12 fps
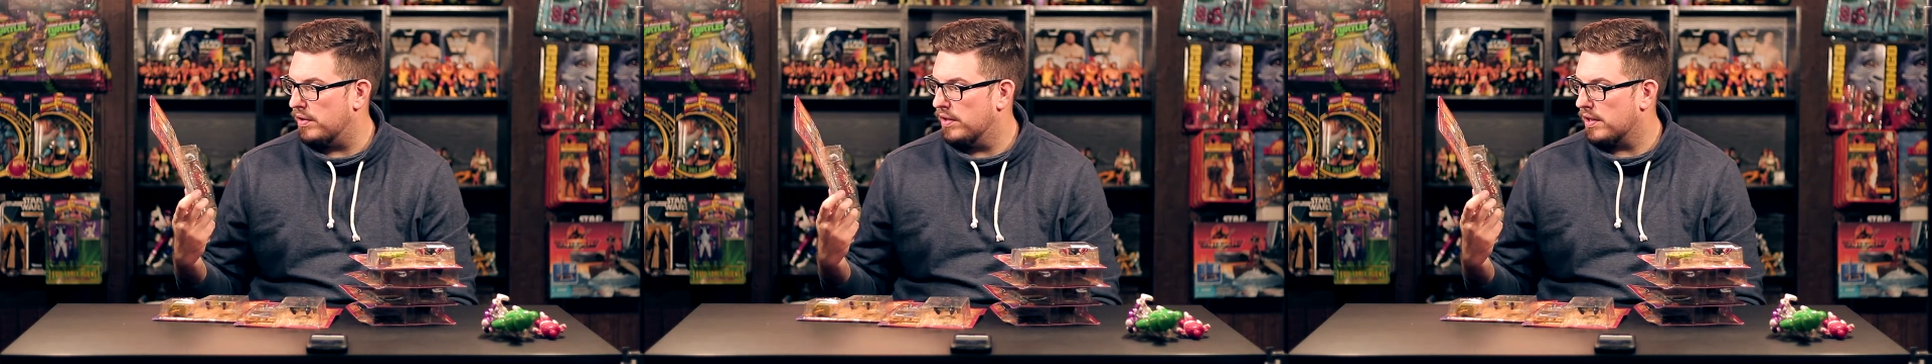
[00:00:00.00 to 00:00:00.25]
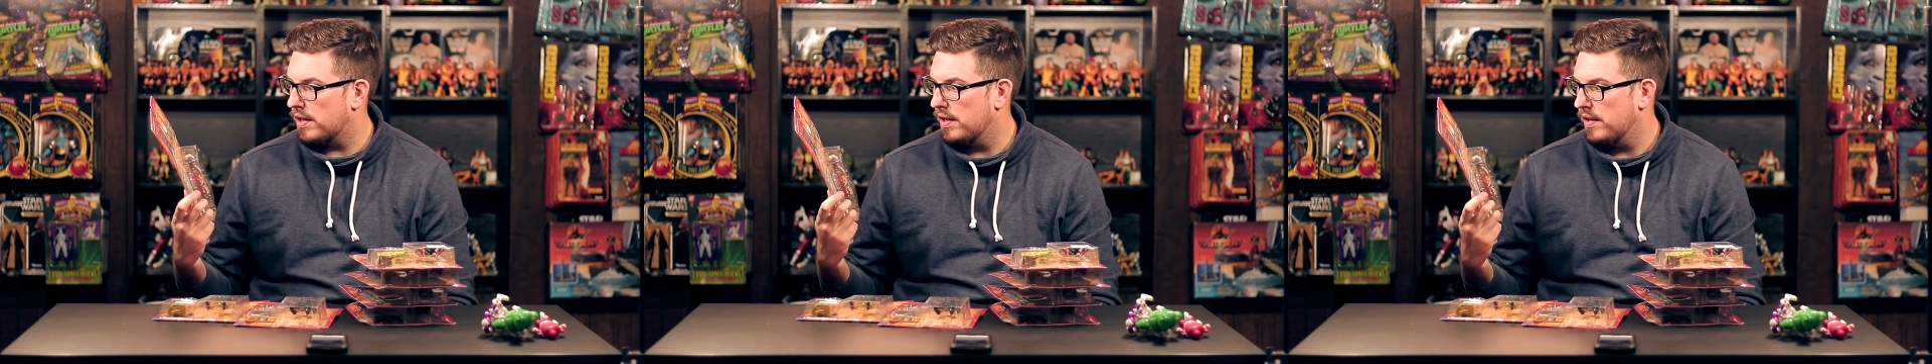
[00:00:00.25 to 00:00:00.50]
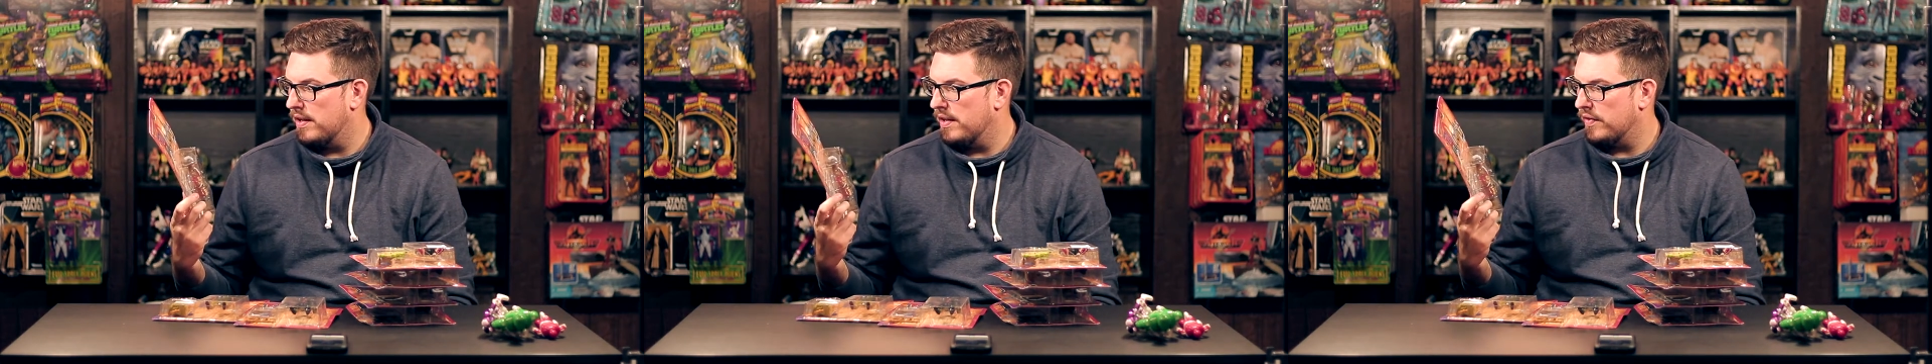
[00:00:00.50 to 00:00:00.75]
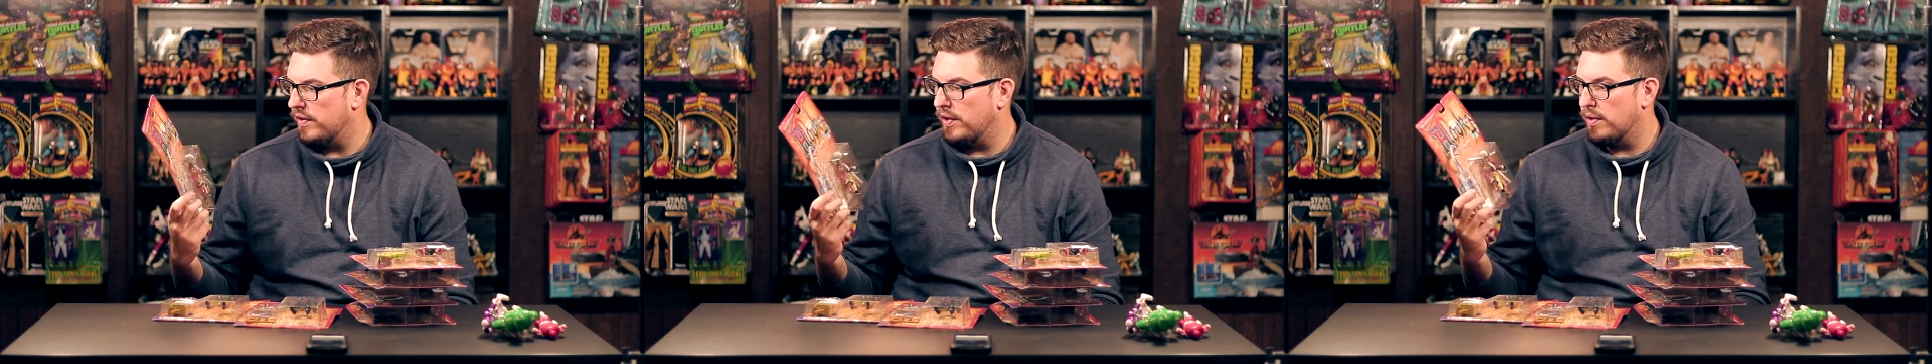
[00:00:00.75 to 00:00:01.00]
Hook.
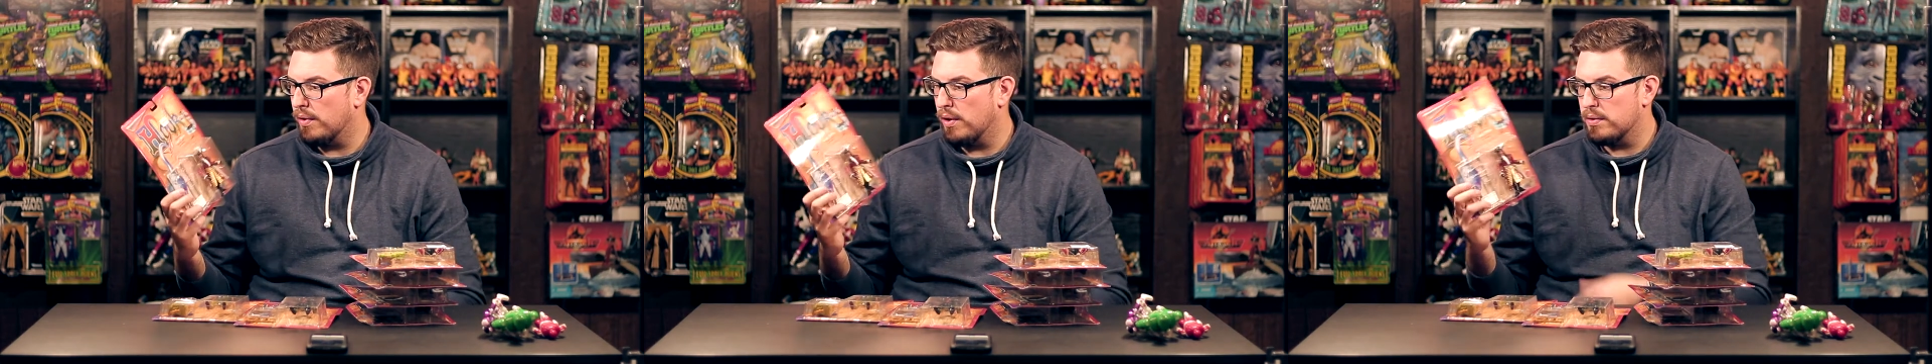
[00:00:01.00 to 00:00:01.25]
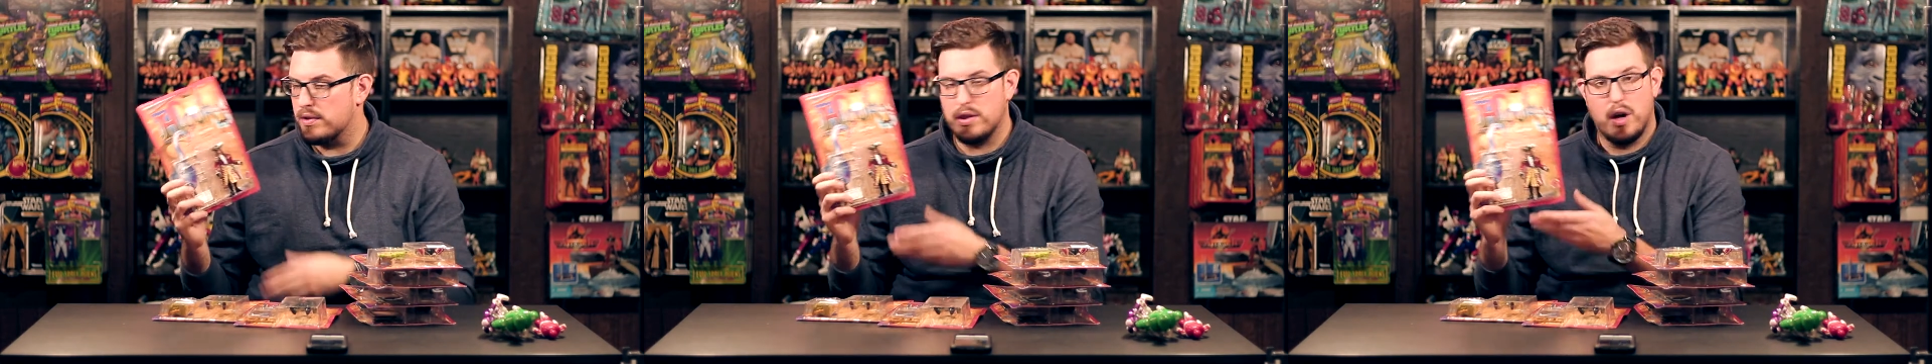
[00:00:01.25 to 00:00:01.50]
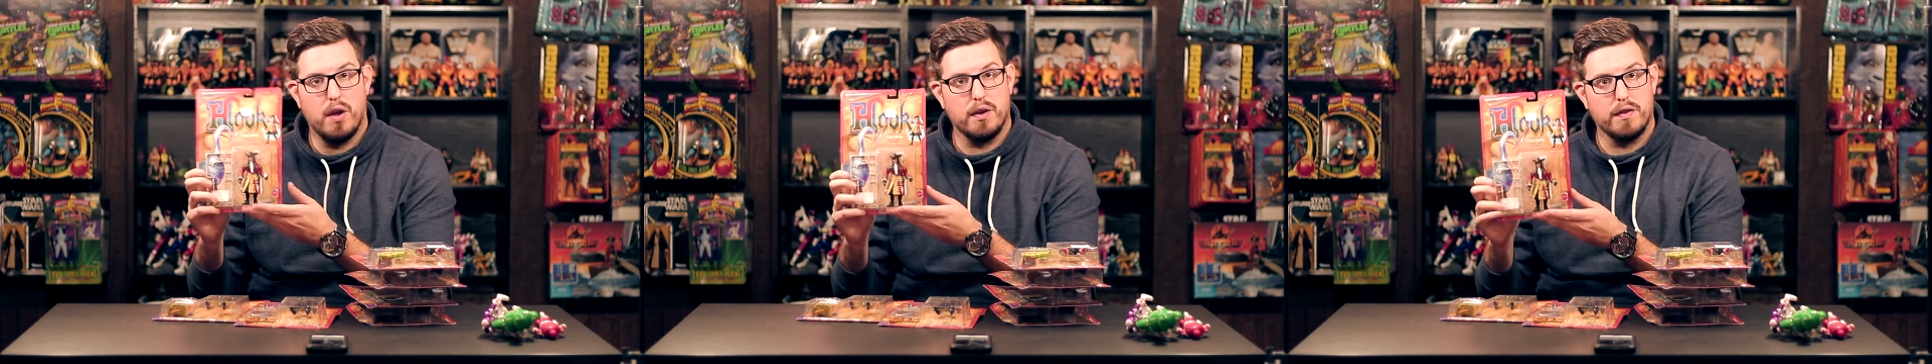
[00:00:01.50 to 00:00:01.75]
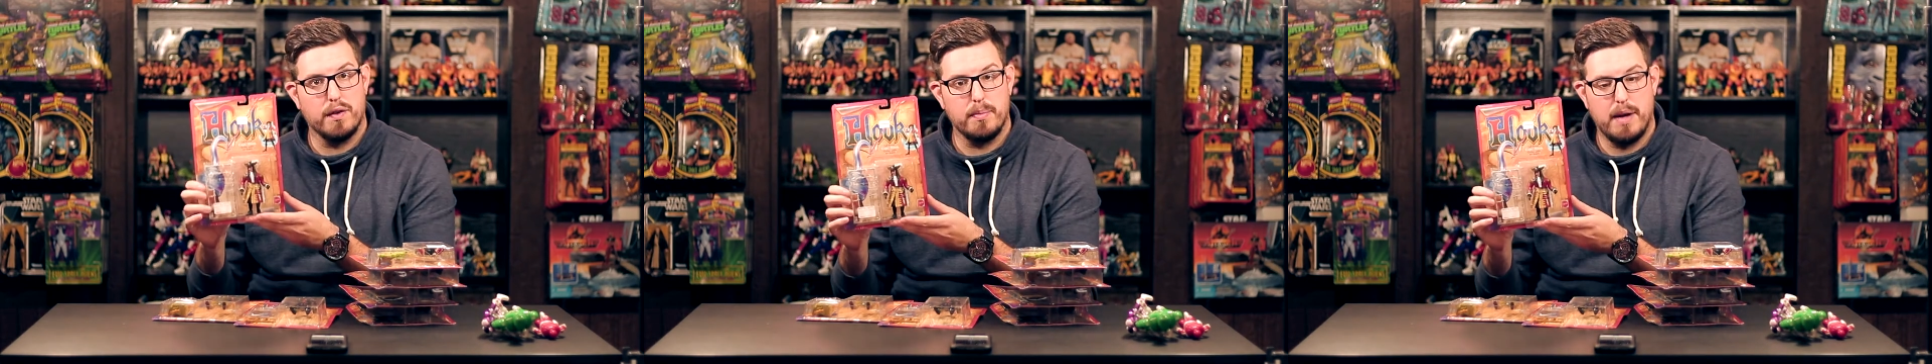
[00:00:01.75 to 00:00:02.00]
He grows
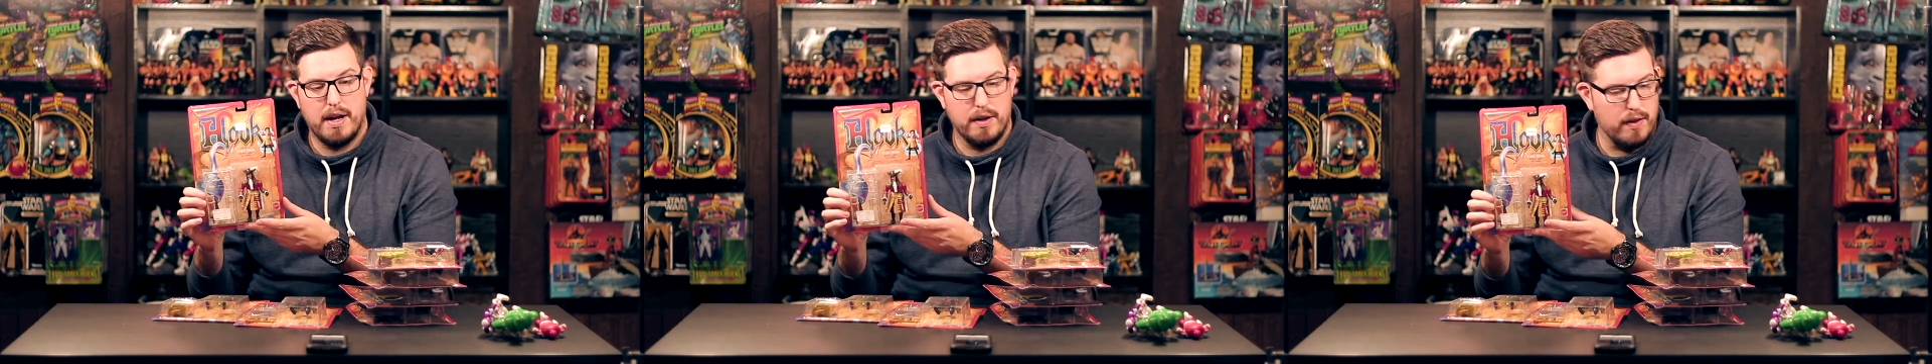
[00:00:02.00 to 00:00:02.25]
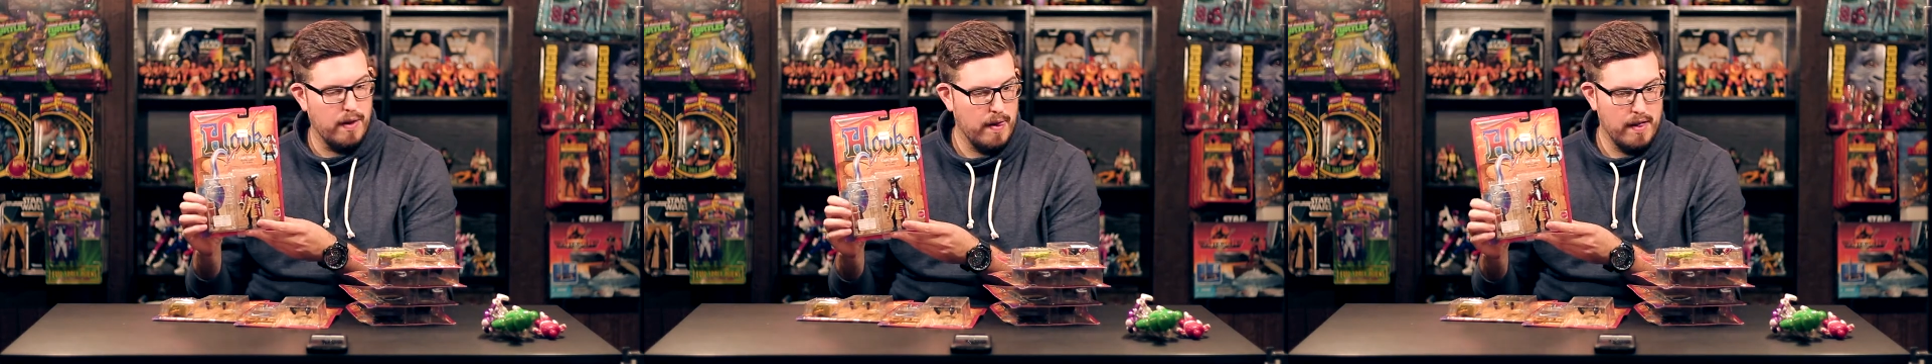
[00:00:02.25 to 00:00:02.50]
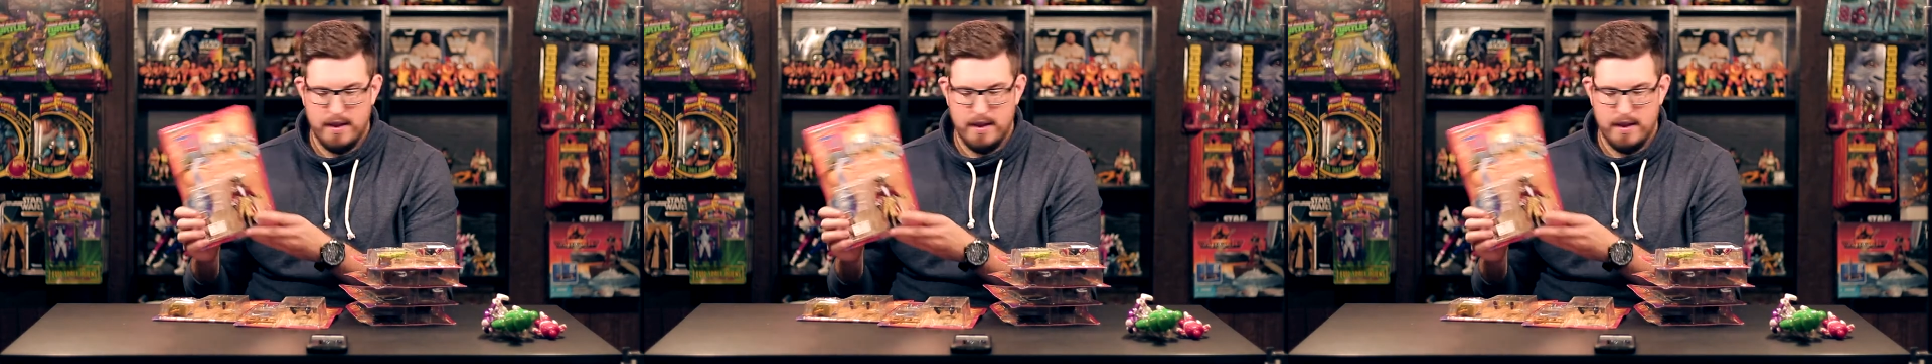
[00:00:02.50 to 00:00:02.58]
taller for battle.